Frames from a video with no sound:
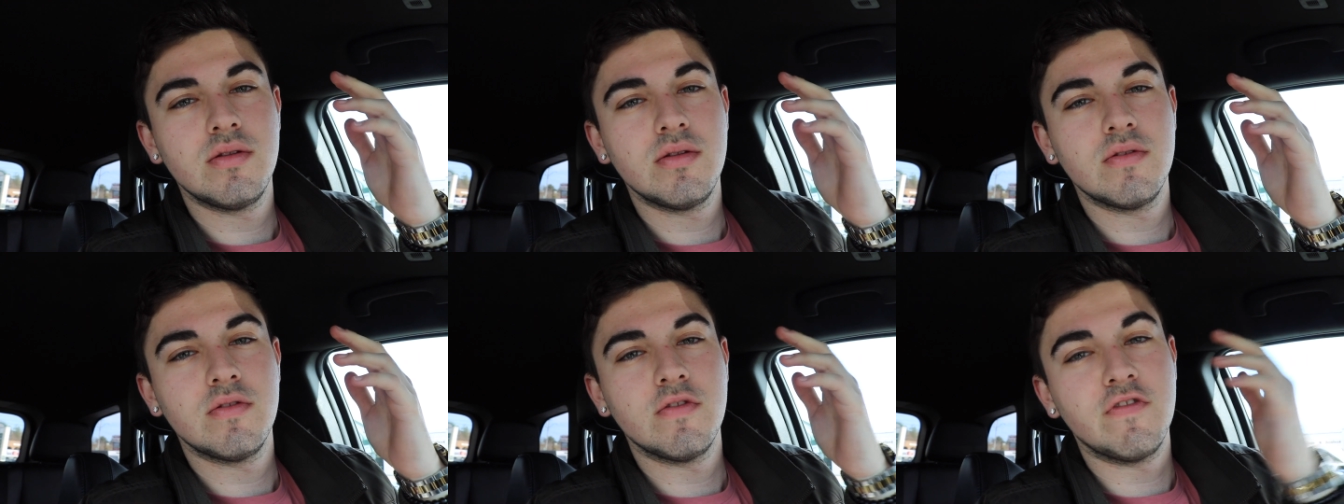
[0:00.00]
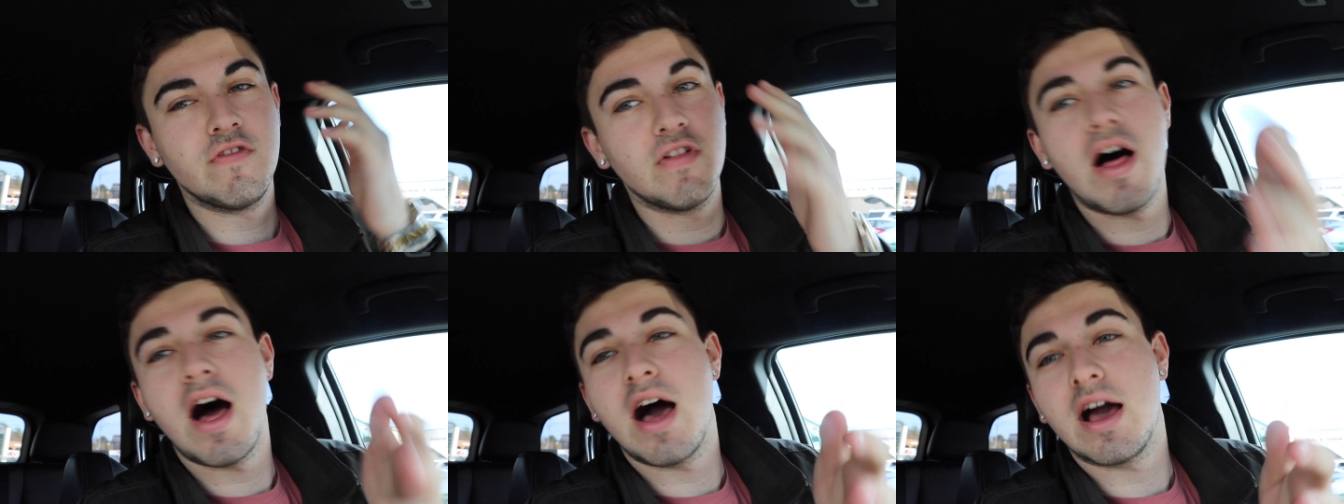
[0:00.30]

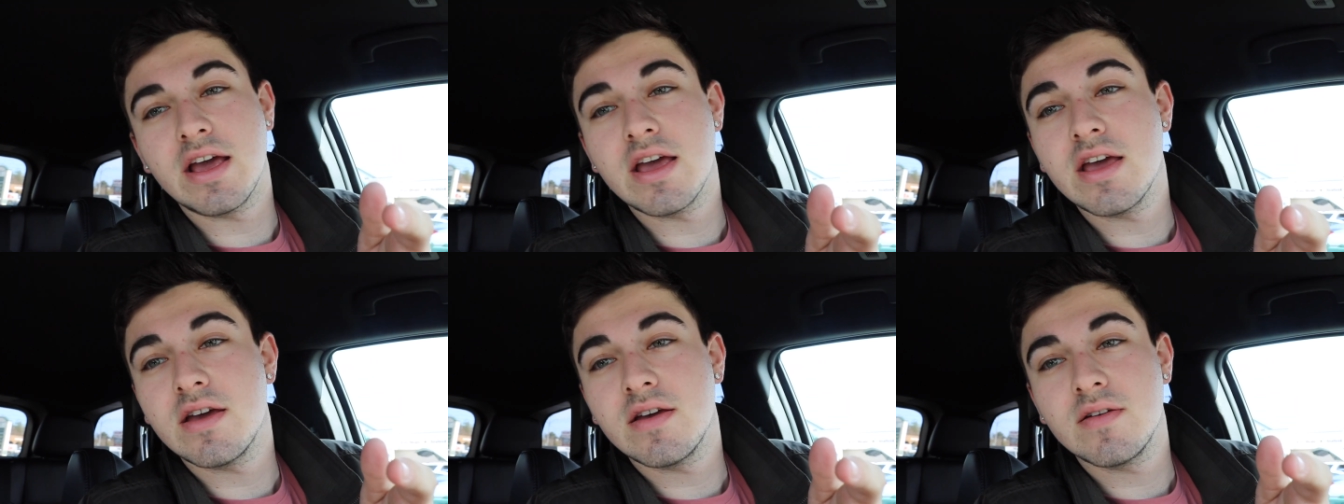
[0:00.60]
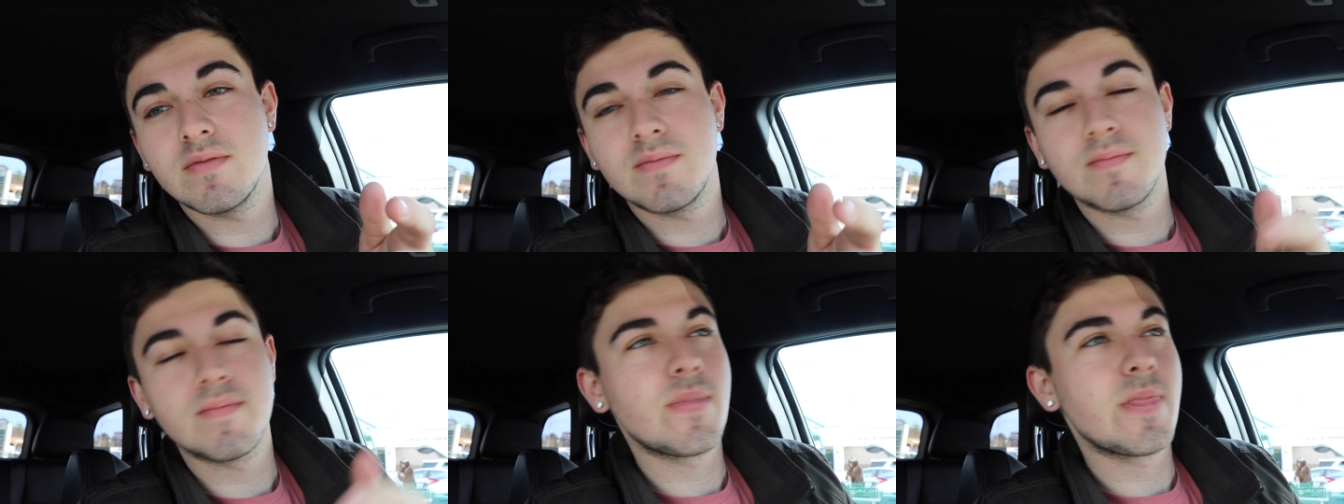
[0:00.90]
vlogging.
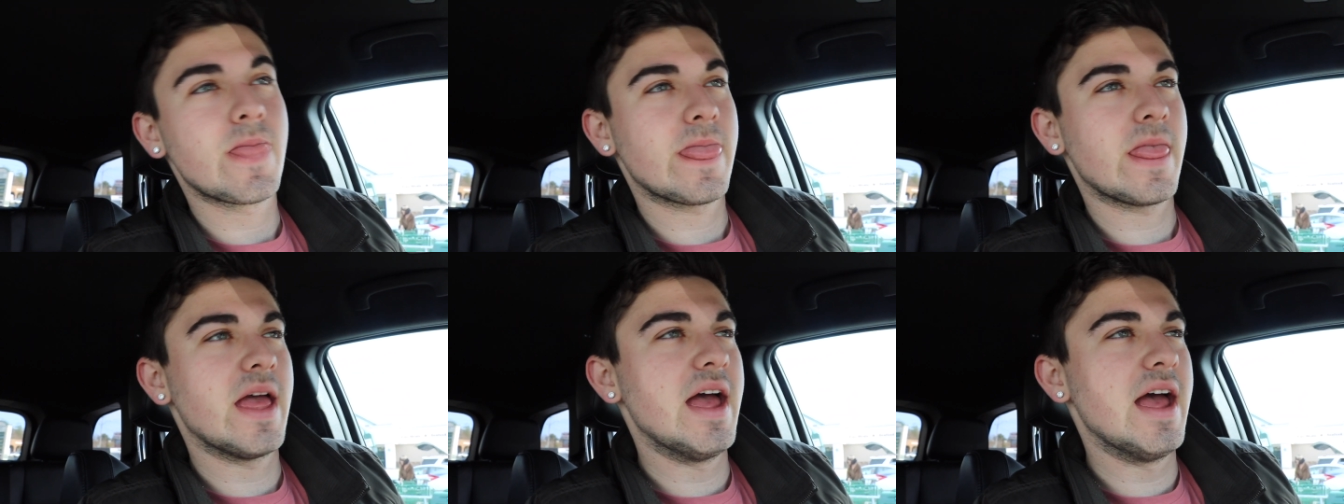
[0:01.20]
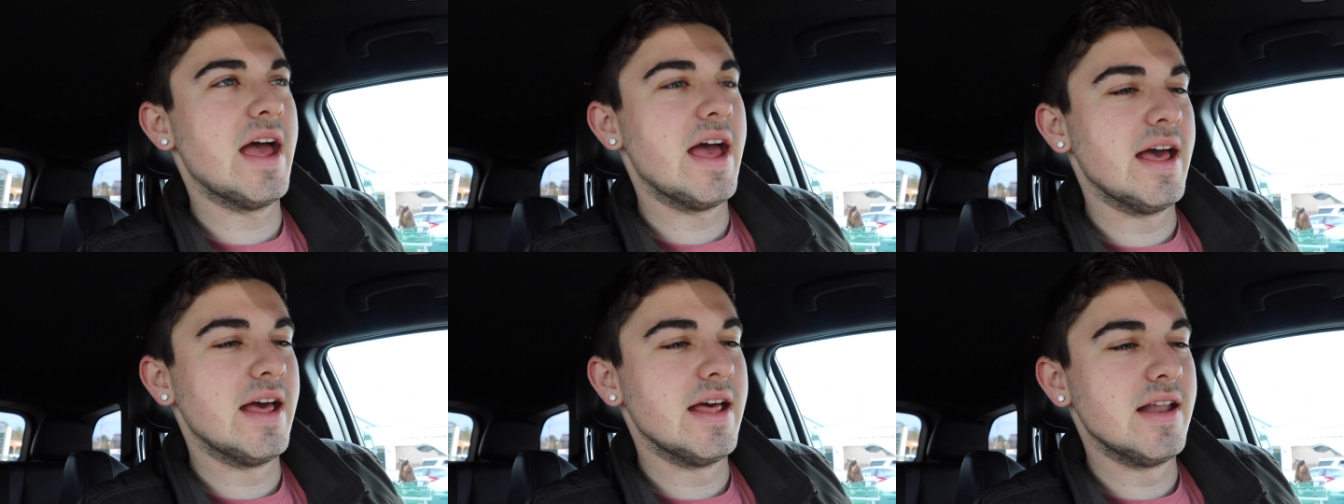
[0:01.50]

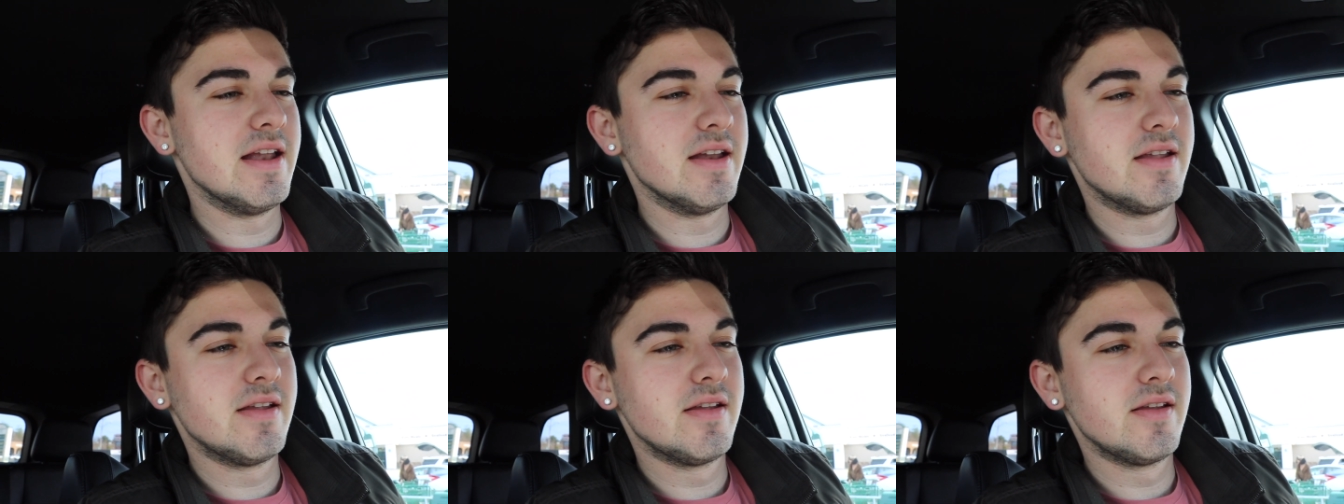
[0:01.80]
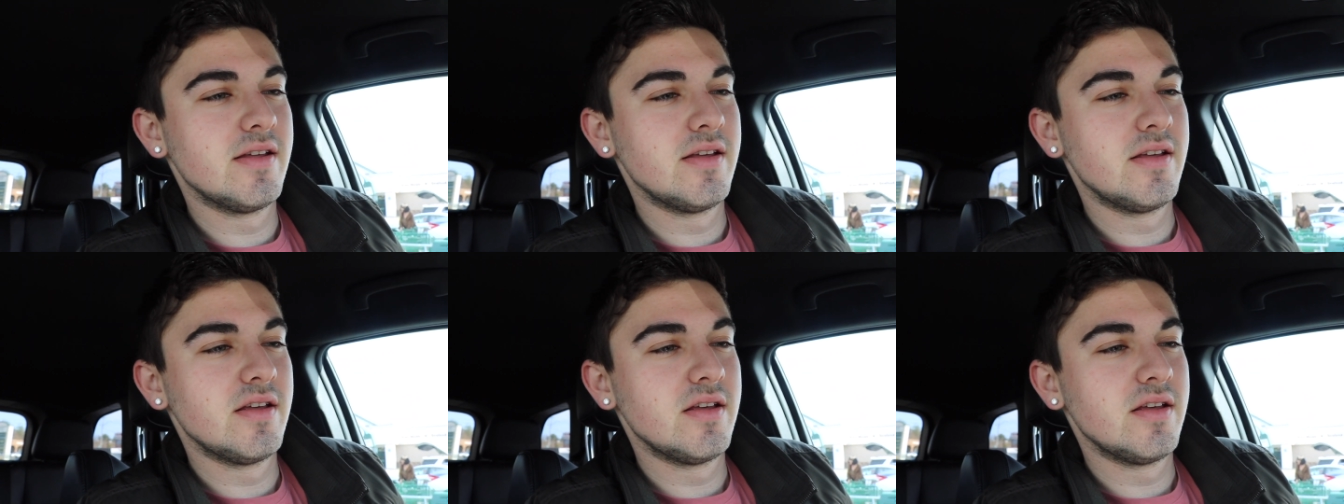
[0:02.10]
And